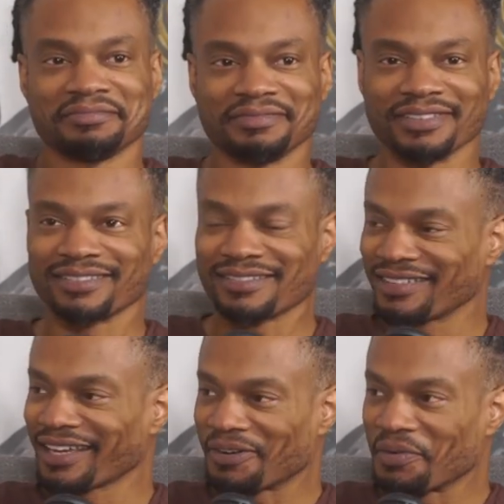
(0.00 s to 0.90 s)
look
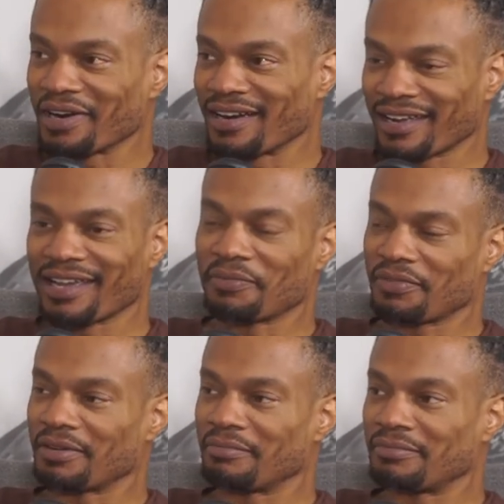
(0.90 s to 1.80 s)
like where I came
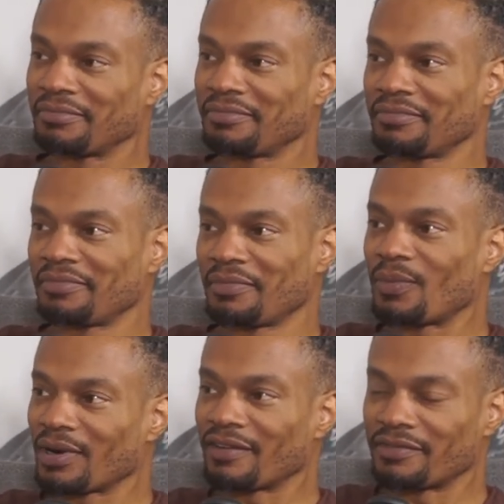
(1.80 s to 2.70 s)
from,
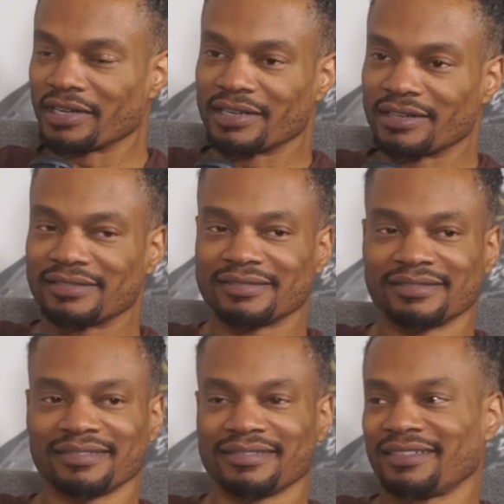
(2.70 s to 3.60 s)
what I've done,
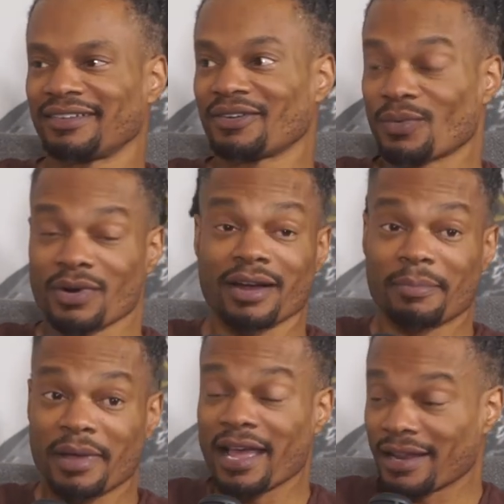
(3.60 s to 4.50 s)
where
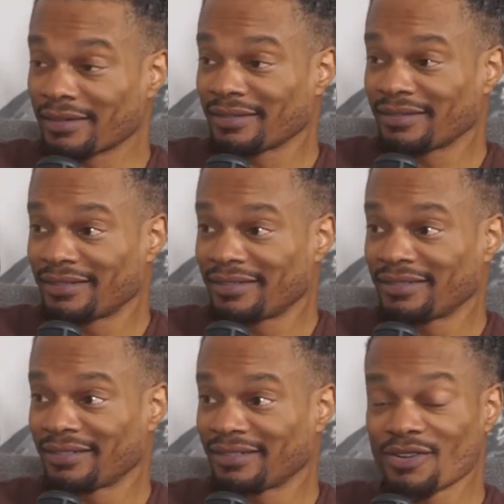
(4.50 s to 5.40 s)
I'm at,
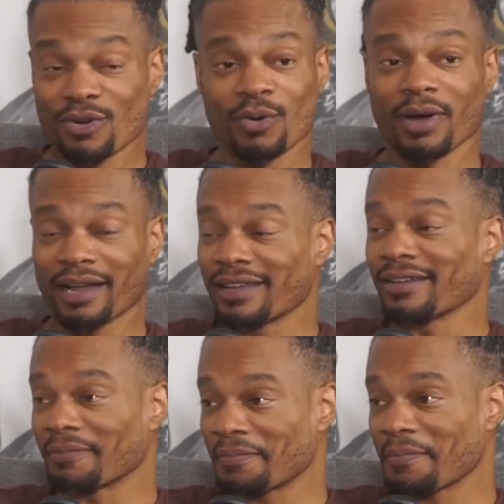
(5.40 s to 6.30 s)
who I
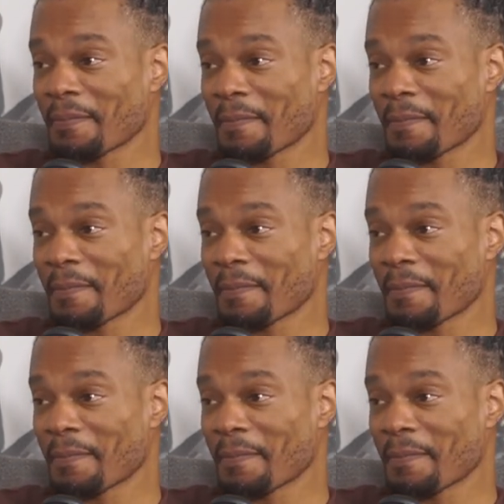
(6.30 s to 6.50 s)
am,